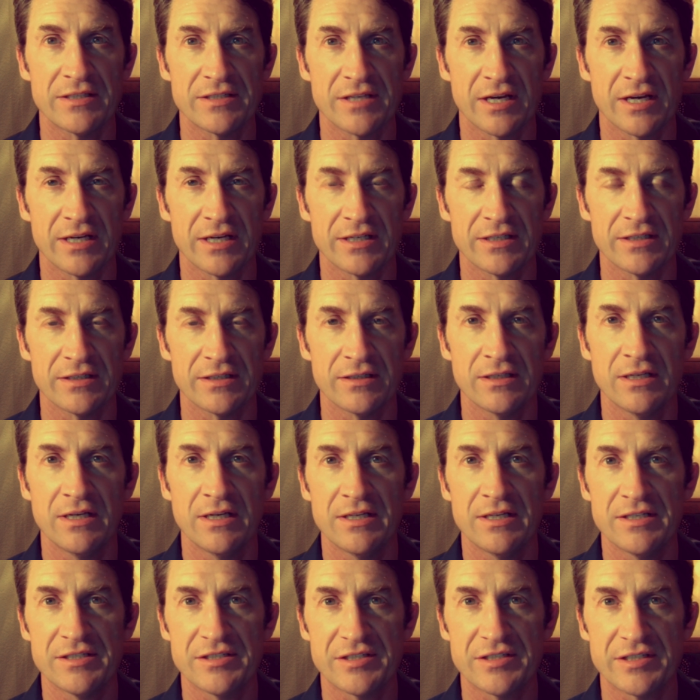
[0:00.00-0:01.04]
designed to
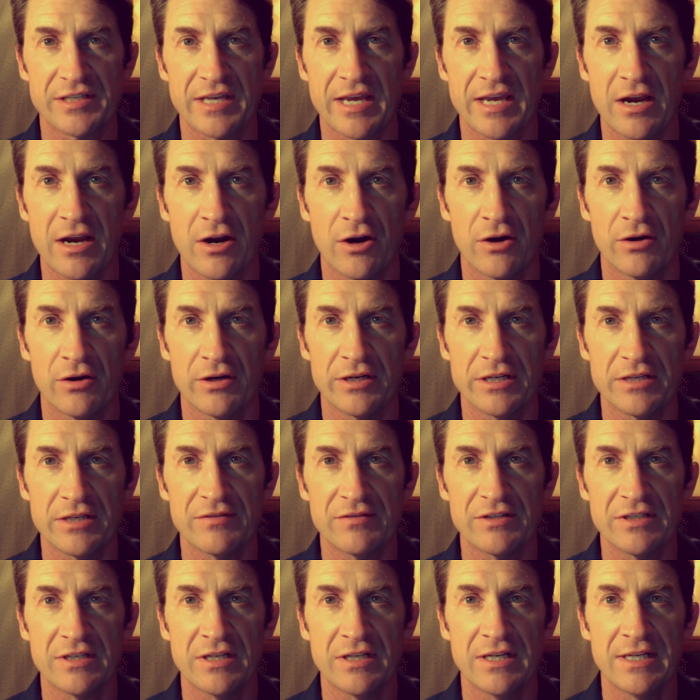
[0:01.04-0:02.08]
scare and
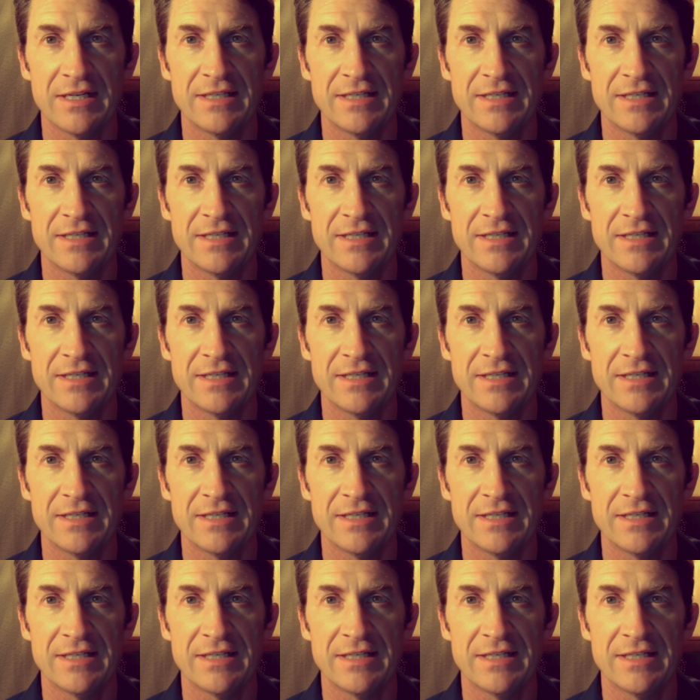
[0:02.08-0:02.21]
even